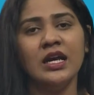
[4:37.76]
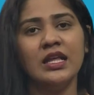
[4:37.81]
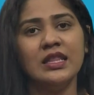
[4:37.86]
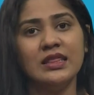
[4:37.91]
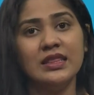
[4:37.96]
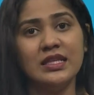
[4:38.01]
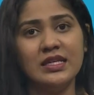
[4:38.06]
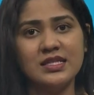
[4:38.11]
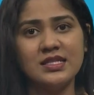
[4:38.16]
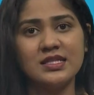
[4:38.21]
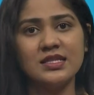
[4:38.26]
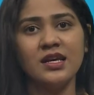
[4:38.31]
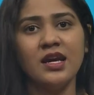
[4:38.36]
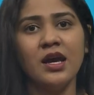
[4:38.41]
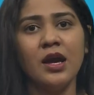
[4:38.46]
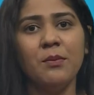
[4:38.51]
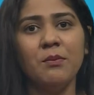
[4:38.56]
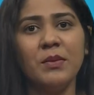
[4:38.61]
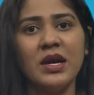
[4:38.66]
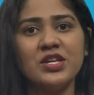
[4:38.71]
This
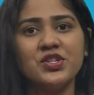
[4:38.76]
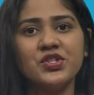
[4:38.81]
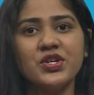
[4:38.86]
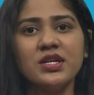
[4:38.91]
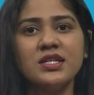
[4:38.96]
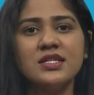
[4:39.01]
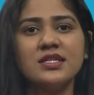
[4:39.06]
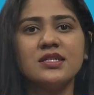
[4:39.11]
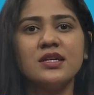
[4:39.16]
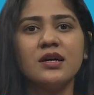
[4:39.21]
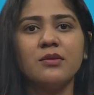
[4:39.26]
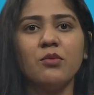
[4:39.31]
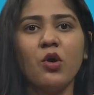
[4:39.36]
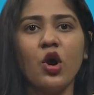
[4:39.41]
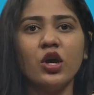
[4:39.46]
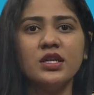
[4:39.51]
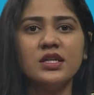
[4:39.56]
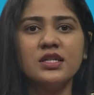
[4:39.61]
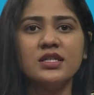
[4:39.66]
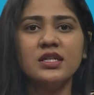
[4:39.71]
measures the
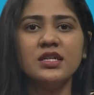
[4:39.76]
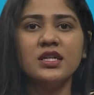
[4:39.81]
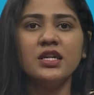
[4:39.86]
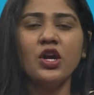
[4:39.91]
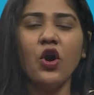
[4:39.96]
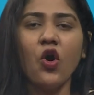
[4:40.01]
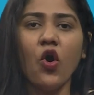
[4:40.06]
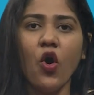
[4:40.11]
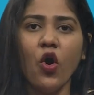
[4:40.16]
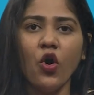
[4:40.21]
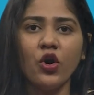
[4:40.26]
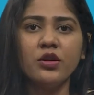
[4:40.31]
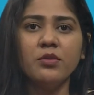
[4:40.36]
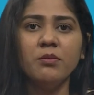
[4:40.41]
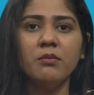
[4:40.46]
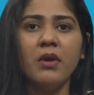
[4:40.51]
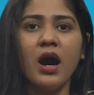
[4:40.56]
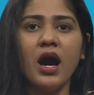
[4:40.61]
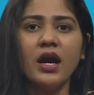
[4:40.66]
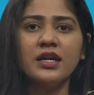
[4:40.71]
monetary or
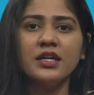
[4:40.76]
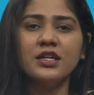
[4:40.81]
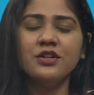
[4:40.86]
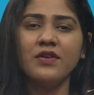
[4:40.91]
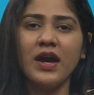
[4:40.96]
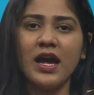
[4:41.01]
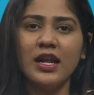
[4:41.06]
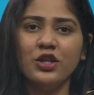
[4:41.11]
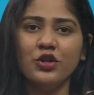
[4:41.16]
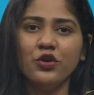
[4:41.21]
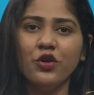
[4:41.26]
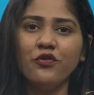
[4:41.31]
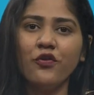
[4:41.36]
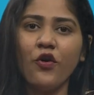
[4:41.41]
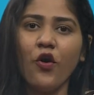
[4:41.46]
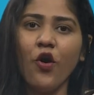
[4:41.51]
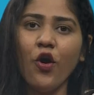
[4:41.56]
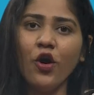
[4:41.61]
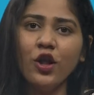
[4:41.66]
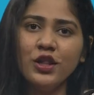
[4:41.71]
market value of
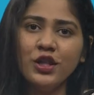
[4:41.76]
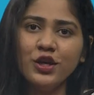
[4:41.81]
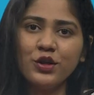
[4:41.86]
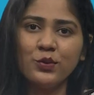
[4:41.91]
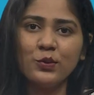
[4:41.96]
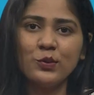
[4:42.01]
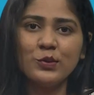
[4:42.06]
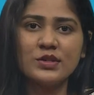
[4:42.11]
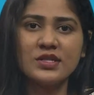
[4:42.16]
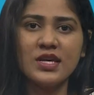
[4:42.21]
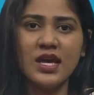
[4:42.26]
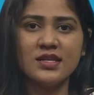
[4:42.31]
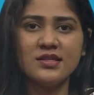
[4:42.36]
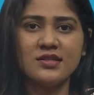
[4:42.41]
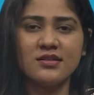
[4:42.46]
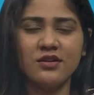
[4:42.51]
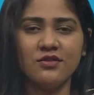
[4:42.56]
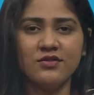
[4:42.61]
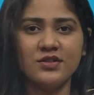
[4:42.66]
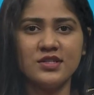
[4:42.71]
all the goods and
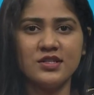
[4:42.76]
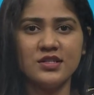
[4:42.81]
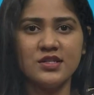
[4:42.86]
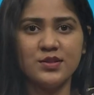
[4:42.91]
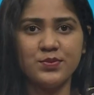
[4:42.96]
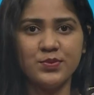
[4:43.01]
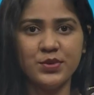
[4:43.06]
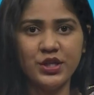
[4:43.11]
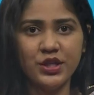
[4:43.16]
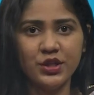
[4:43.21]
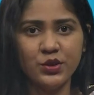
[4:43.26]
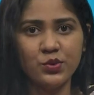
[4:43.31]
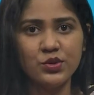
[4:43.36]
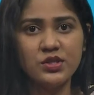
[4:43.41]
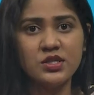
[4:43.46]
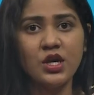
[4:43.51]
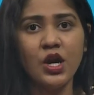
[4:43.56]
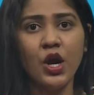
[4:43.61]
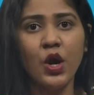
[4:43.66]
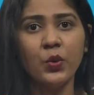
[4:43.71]
services
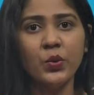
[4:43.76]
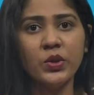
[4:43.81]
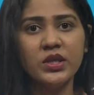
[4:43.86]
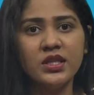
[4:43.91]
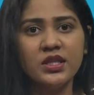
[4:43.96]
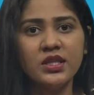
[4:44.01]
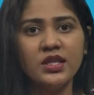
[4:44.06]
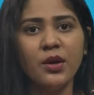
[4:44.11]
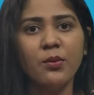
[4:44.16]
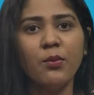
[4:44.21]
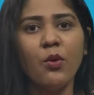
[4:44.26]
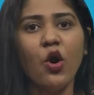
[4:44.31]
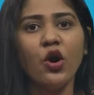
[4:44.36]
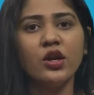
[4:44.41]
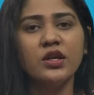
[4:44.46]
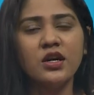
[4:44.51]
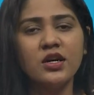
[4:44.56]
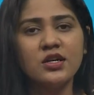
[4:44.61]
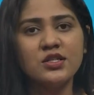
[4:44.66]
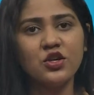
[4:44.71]
produced within the
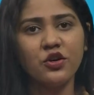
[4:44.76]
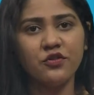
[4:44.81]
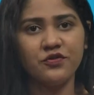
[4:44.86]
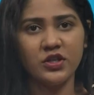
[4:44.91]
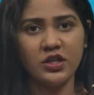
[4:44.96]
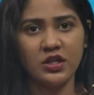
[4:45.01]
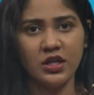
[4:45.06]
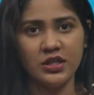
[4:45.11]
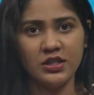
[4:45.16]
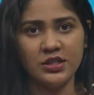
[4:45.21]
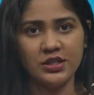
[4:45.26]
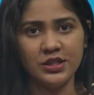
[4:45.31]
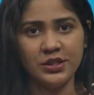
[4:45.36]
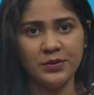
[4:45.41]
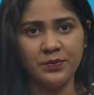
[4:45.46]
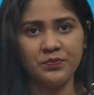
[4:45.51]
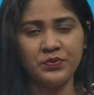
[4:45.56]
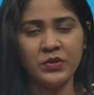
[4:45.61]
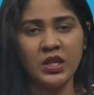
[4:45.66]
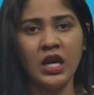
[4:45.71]
borders of the
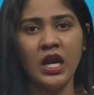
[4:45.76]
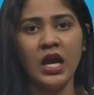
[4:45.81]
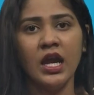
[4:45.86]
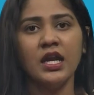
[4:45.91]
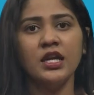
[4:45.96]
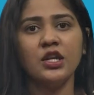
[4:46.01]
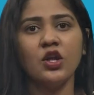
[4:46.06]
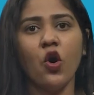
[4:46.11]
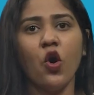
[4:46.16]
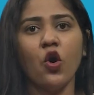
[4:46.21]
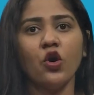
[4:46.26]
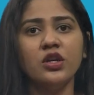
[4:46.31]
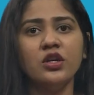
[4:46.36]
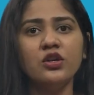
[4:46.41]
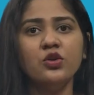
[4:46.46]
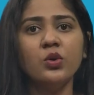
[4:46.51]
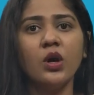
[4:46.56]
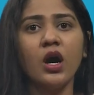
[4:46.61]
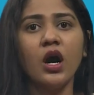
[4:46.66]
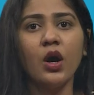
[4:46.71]
country. In order
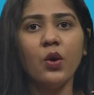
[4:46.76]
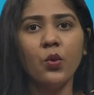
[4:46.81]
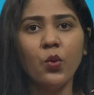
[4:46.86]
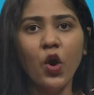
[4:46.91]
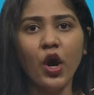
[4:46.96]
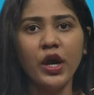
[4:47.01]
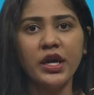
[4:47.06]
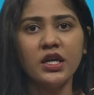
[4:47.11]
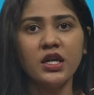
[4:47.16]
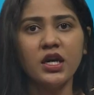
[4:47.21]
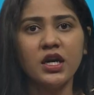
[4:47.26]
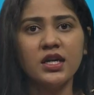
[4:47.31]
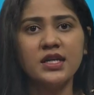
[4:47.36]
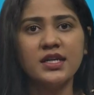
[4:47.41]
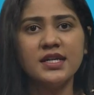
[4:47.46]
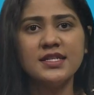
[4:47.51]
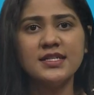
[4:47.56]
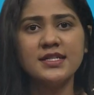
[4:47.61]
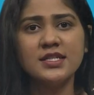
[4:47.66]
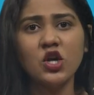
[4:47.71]
to avoid a
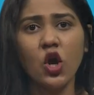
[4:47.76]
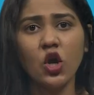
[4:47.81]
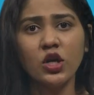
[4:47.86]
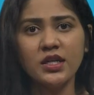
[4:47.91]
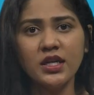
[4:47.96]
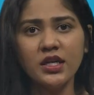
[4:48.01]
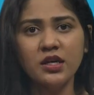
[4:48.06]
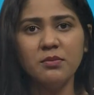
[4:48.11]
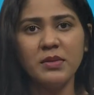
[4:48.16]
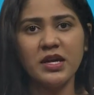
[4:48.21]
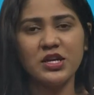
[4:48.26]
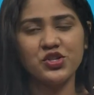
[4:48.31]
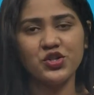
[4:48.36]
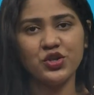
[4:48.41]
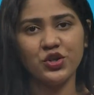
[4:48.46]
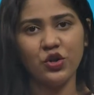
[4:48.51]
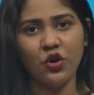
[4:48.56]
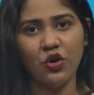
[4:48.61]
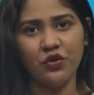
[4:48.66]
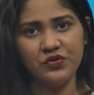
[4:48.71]
distorted
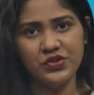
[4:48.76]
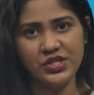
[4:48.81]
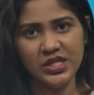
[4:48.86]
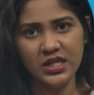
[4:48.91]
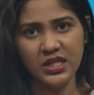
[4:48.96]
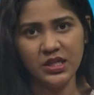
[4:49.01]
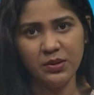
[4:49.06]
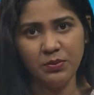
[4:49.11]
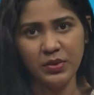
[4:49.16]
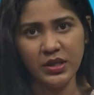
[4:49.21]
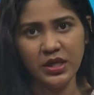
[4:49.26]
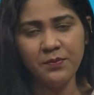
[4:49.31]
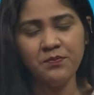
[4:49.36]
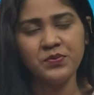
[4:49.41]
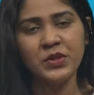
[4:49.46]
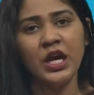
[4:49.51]
measure of GDP